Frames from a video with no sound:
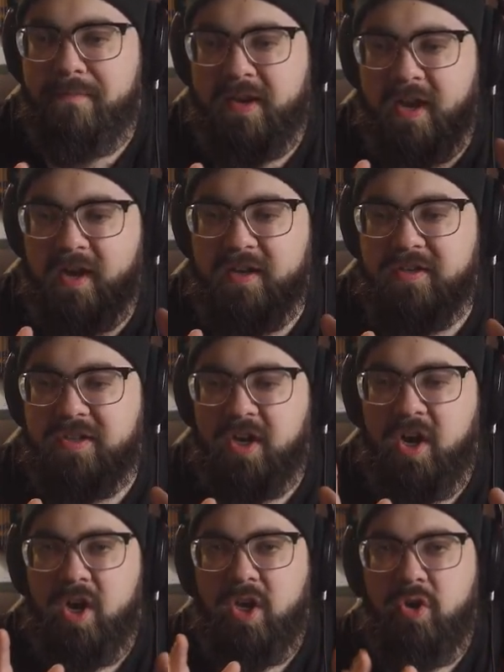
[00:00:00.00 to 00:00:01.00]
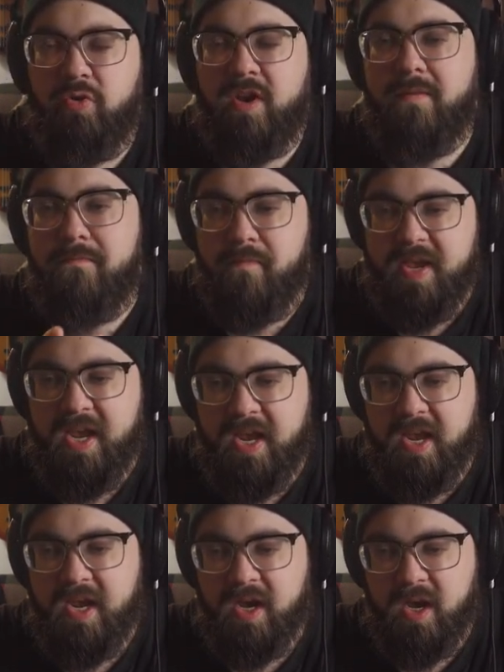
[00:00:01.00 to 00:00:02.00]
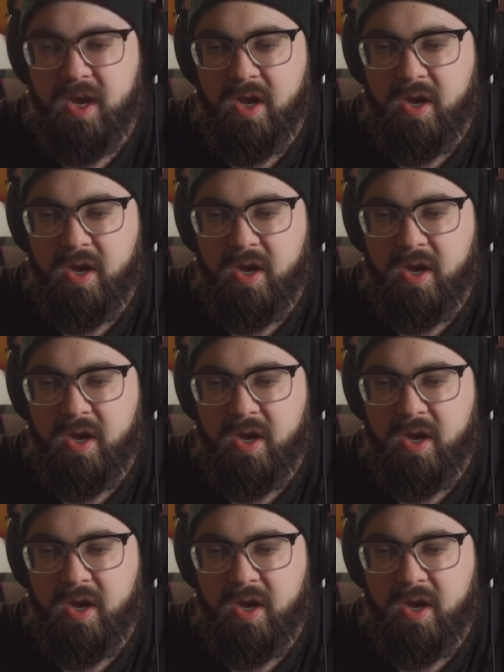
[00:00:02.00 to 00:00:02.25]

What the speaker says: because you can be